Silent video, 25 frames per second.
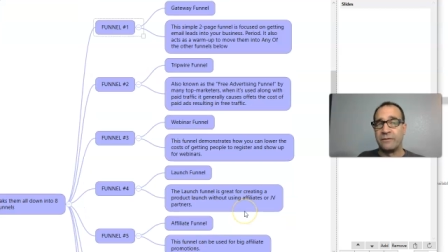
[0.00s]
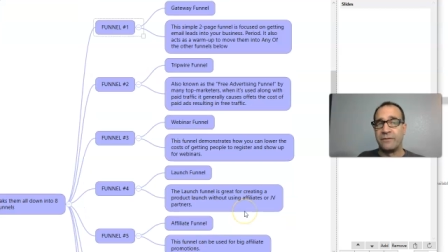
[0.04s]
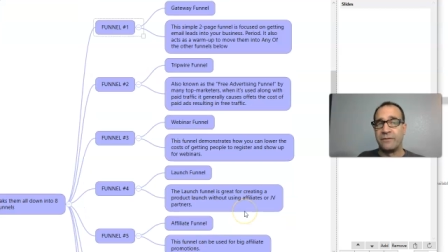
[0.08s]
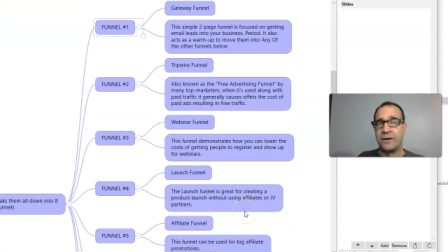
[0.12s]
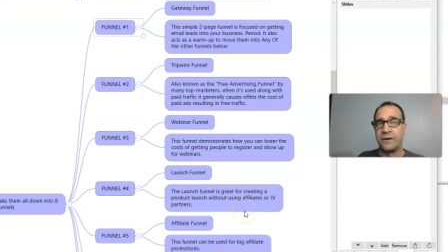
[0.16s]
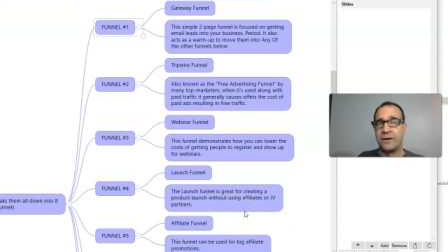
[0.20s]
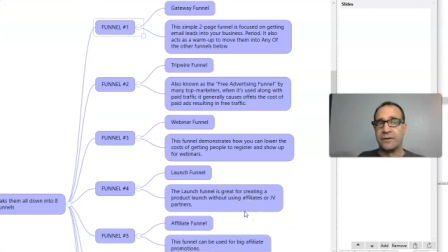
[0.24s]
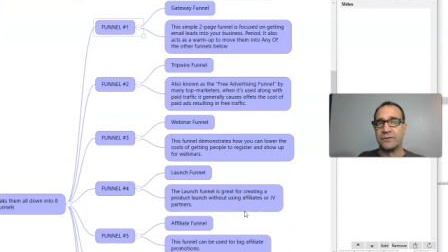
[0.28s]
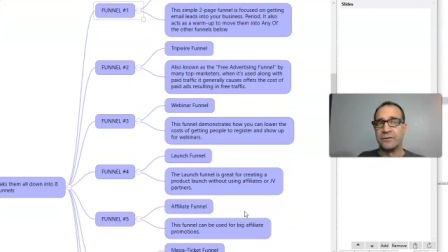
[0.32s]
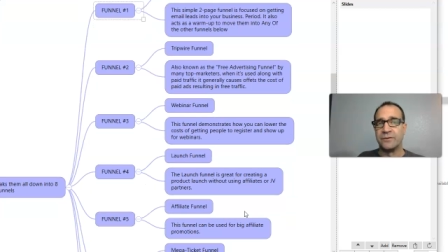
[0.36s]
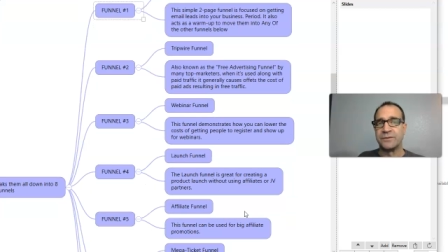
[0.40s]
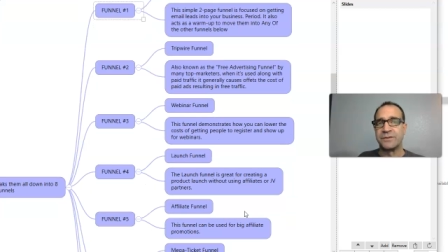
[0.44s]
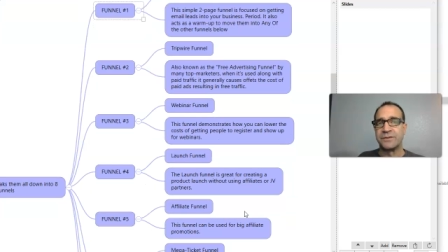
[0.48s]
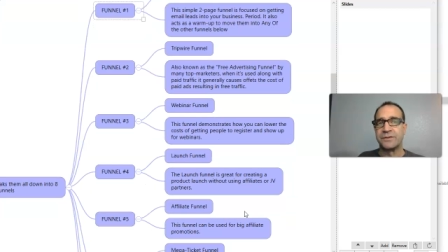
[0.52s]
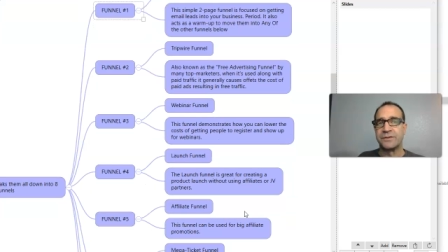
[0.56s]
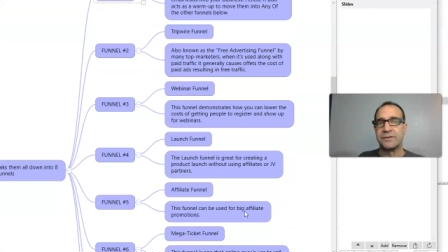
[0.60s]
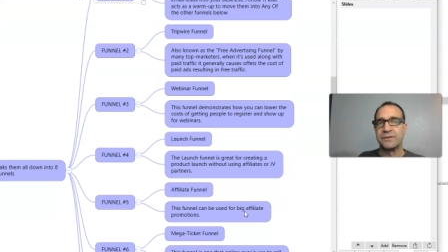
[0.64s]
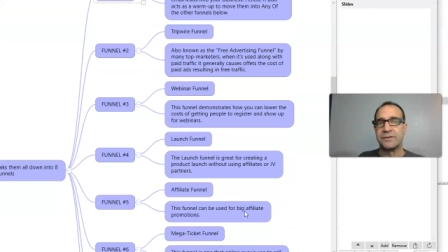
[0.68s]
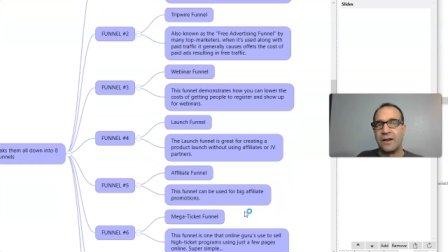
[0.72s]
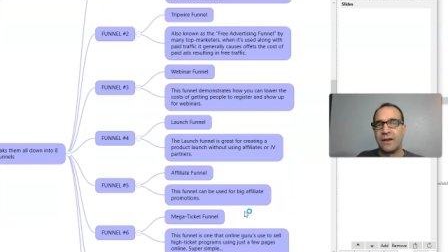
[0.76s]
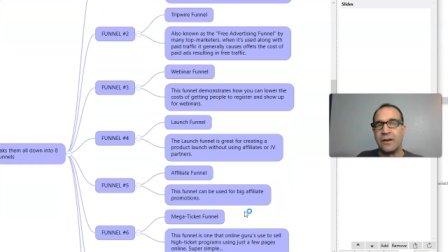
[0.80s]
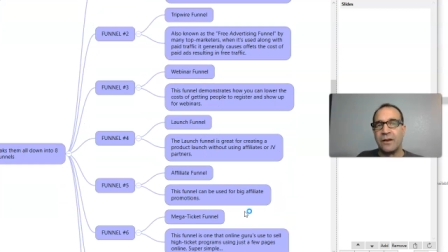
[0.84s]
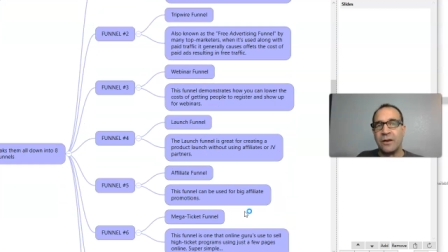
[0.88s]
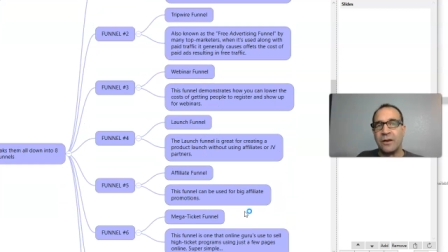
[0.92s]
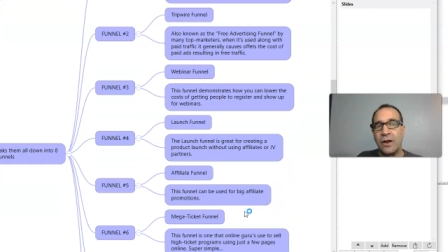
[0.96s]
funnels,
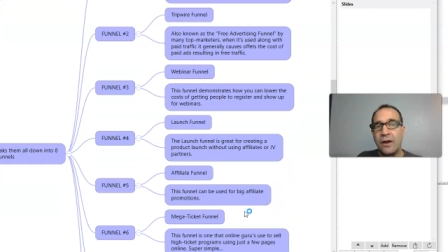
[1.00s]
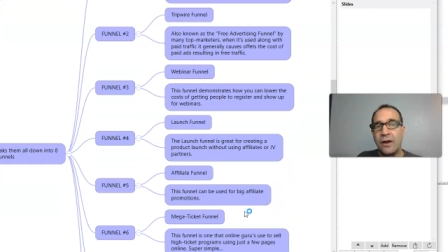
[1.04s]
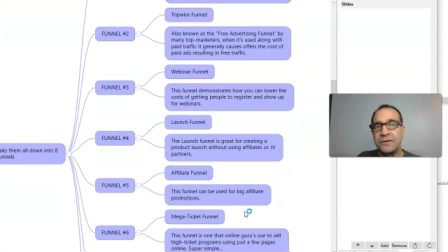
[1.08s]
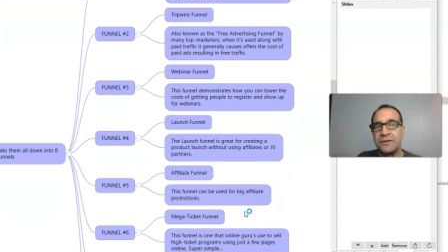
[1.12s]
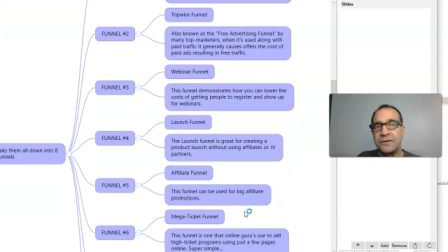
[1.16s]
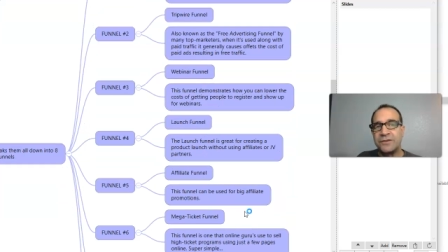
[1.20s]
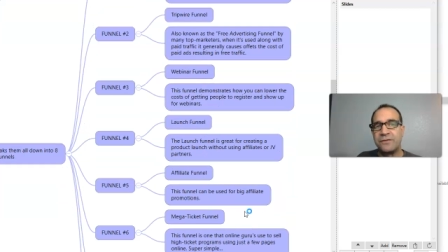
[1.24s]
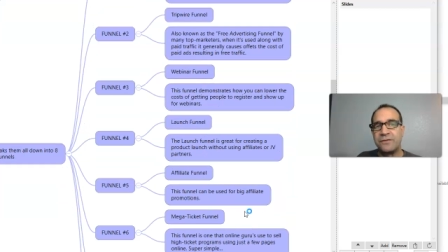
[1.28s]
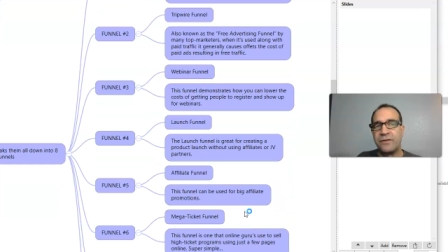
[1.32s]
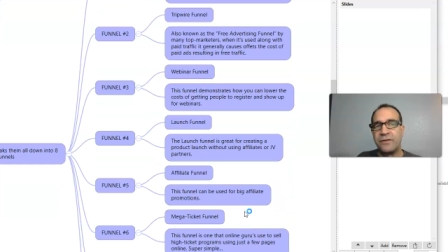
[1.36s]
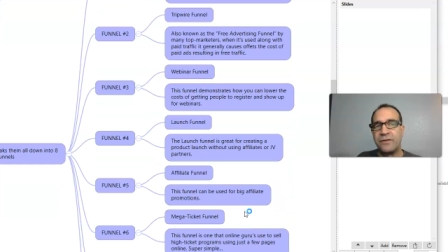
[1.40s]
launch